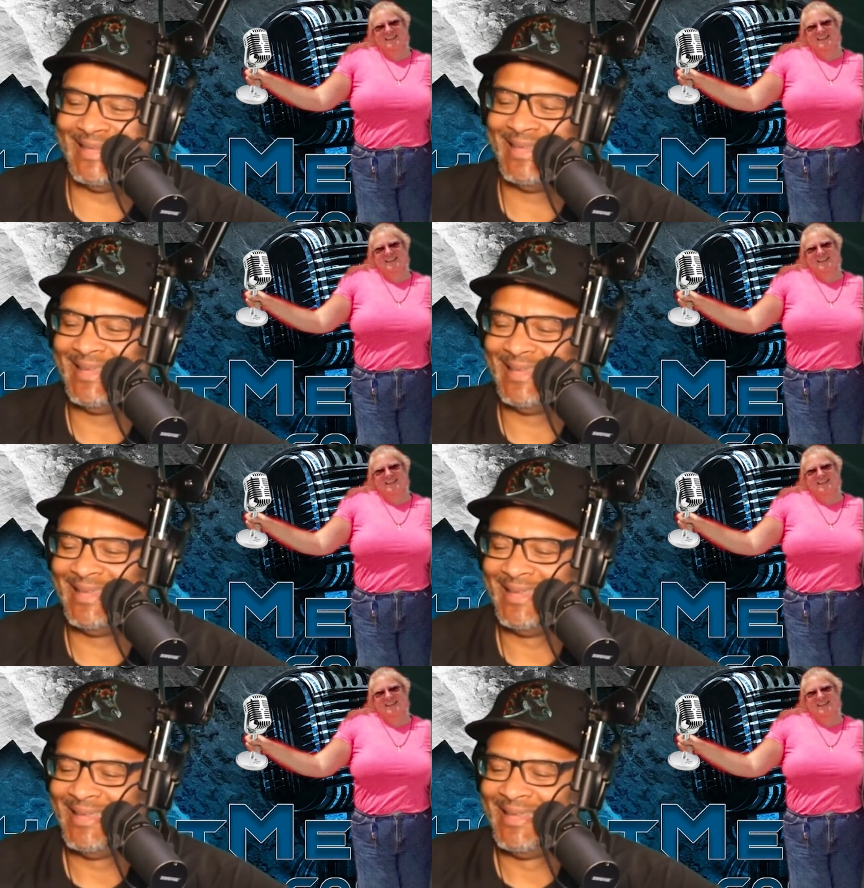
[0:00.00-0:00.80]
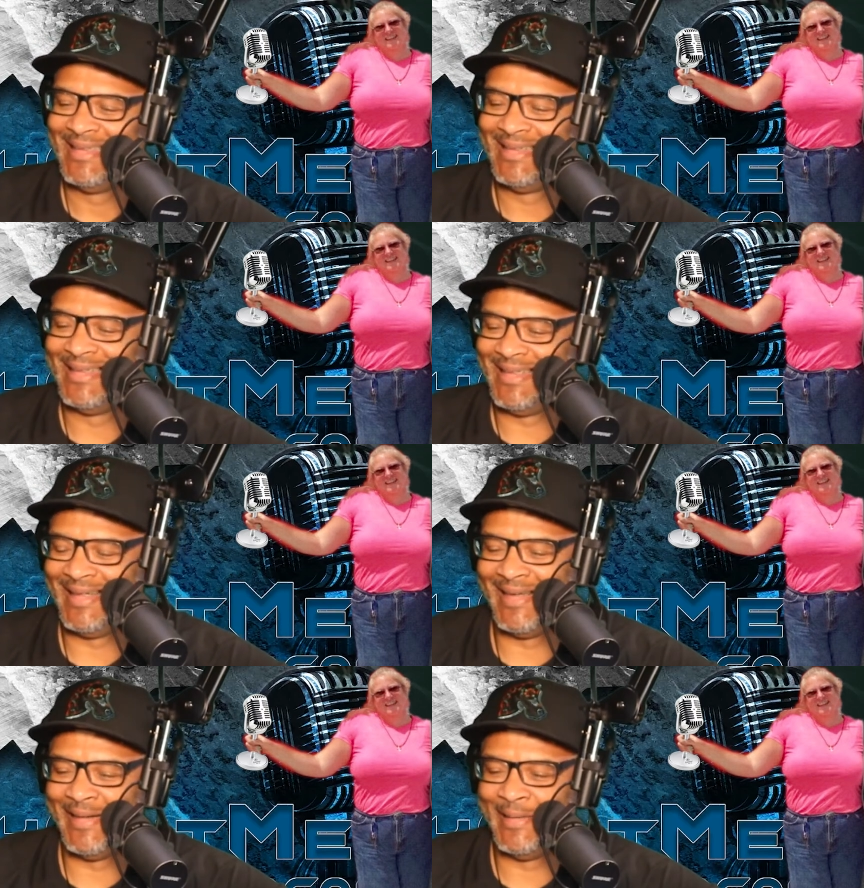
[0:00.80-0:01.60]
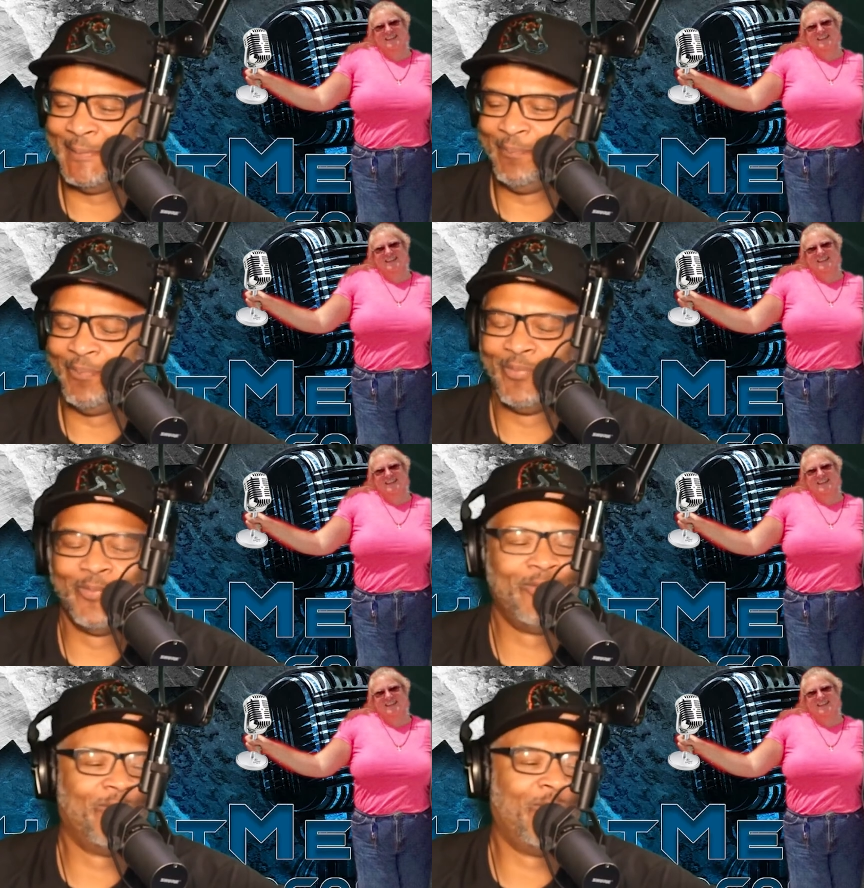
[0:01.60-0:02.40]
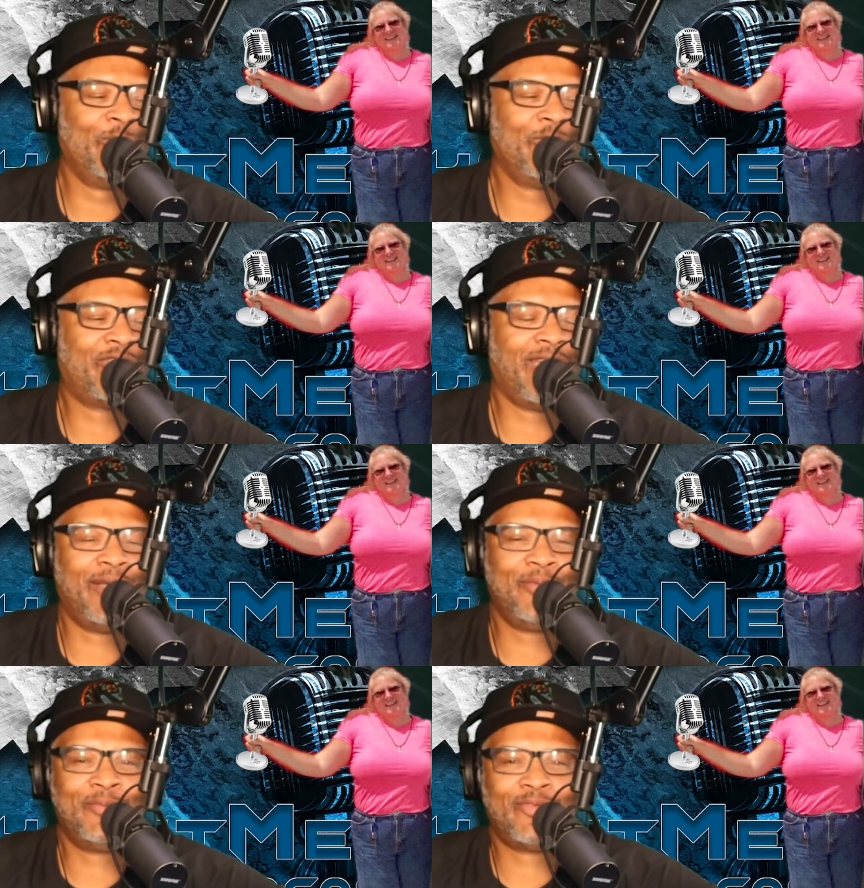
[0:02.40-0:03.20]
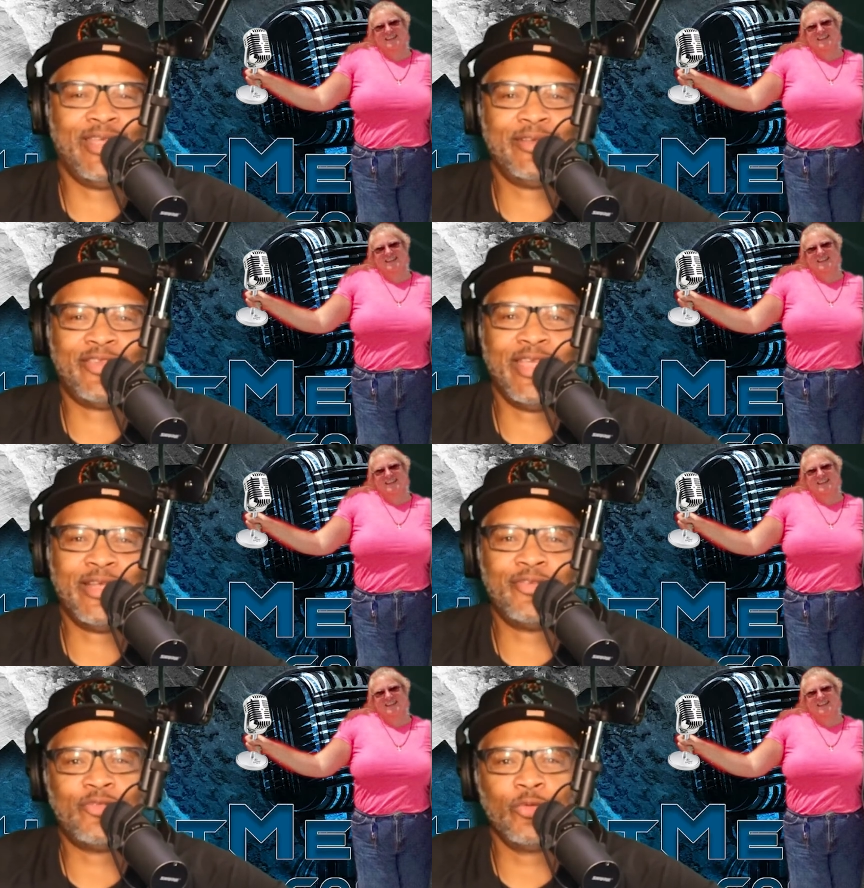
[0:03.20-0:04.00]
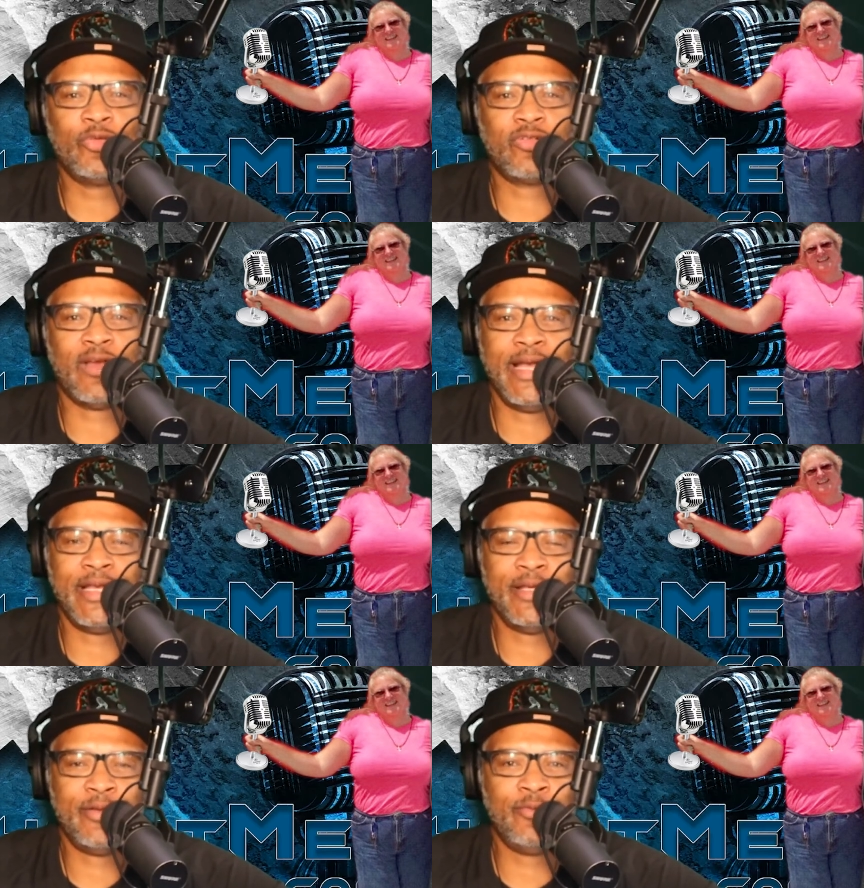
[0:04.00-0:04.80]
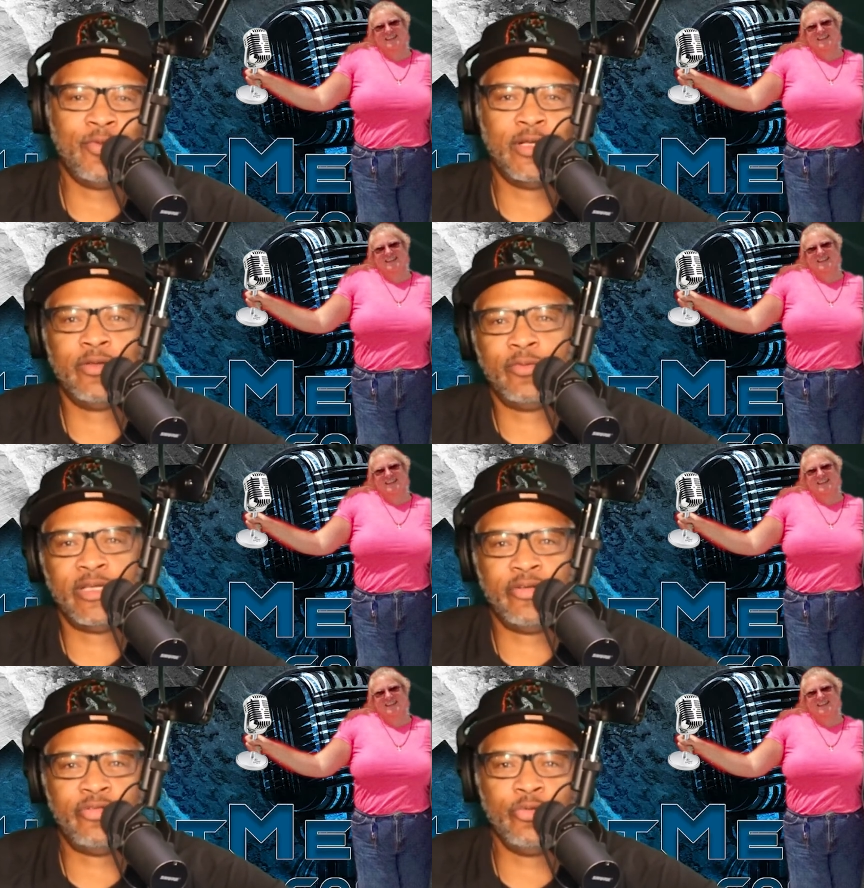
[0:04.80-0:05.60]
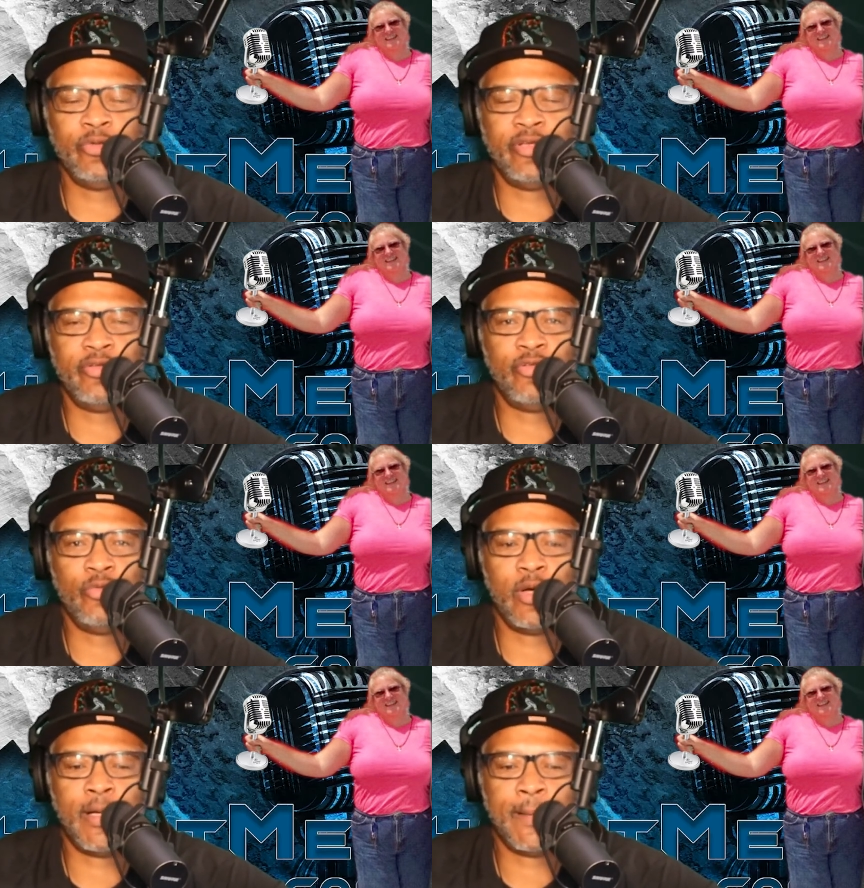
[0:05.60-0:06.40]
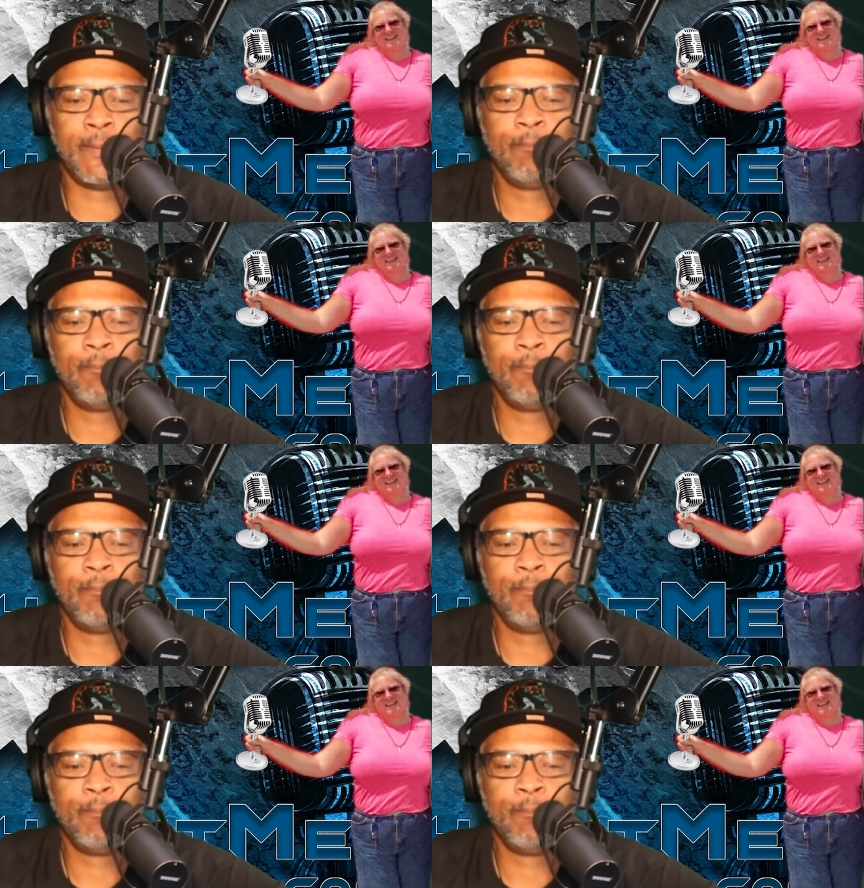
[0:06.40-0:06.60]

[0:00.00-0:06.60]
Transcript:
Speaker 1: Yeah. uh, what was uh? Take take us through training. What did you did you uh?